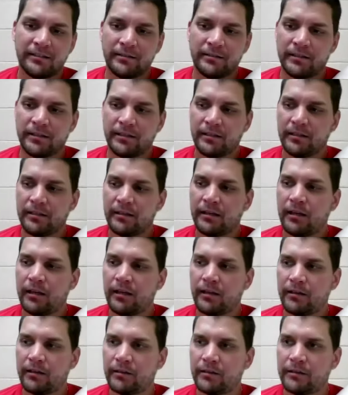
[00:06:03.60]
in
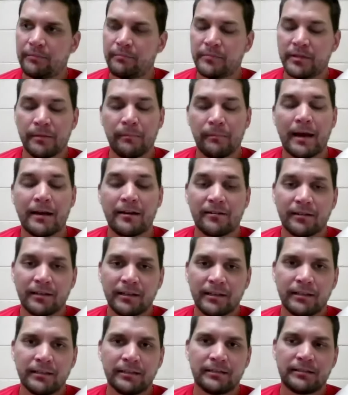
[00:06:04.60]
the minor
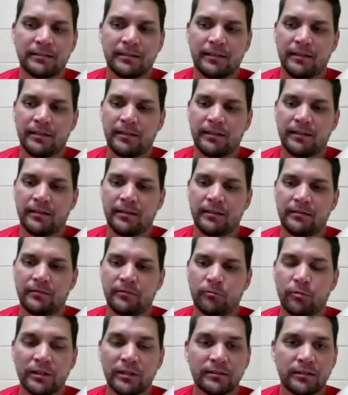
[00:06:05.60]
leagues
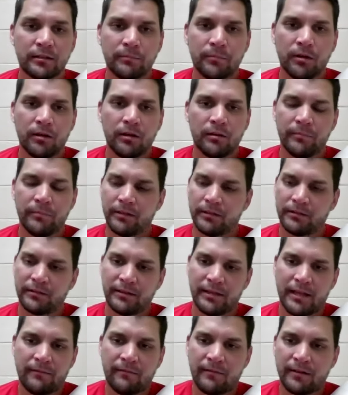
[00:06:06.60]
and winter ball, but
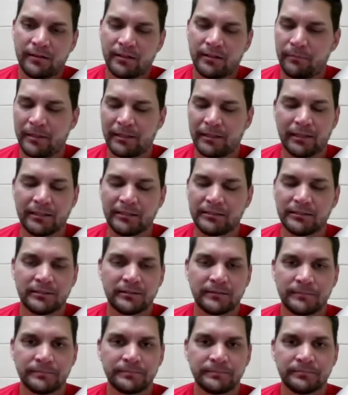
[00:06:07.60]
never in the big leagues.